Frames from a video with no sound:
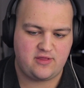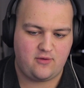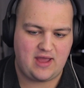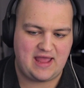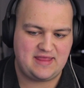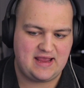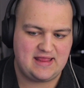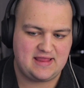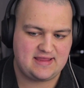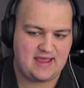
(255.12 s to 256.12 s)
So I think
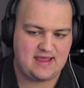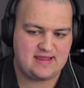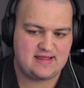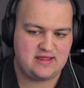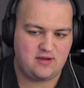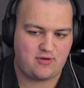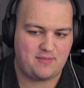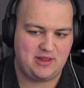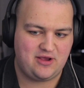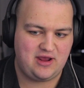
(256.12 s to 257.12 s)
in this case, you're
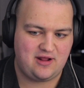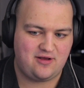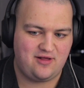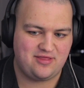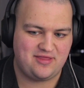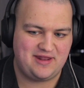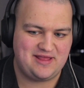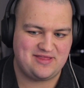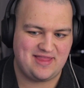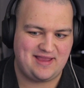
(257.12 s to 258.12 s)
probably looking at a console that
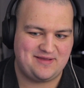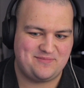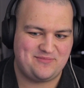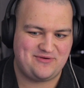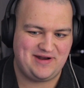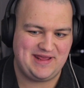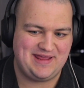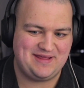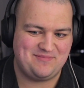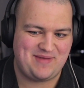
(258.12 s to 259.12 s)
is, like,
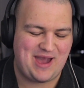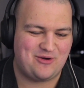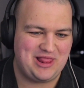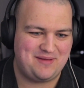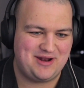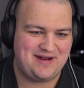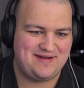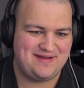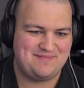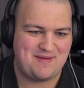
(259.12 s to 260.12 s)
pretty power
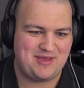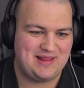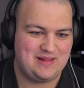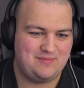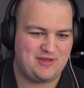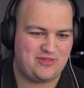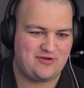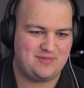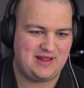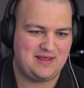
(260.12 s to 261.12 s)
limited, maybe a little bit
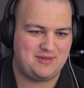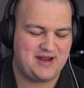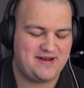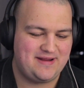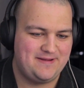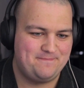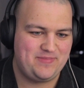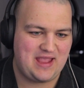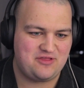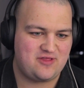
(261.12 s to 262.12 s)
thermally limited,
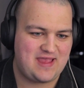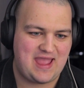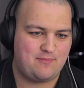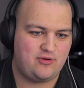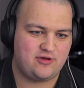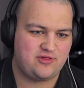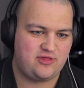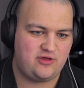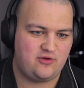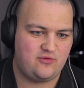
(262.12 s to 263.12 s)
and just can't push
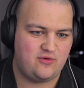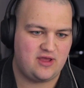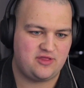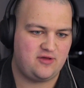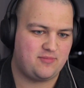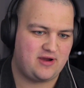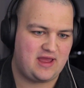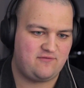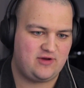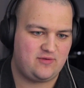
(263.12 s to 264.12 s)
to a super
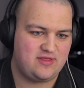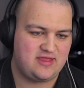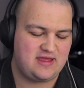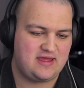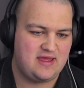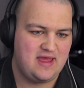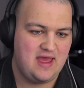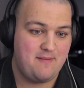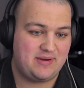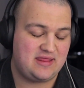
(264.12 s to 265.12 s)
high frequency.
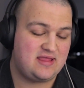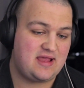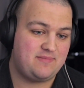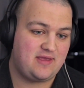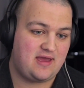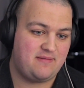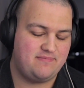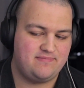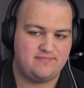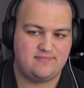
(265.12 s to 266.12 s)
But at the same
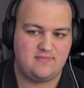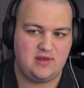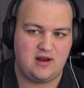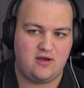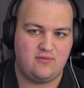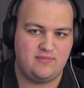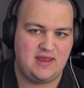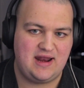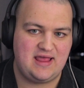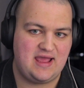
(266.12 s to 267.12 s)
time, you know
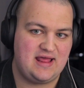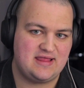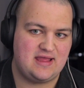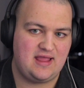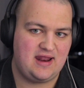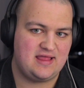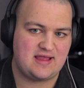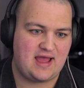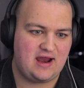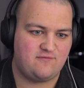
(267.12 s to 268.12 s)
it, it is a it is
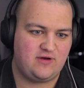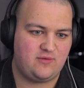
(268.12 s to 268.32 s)
a higher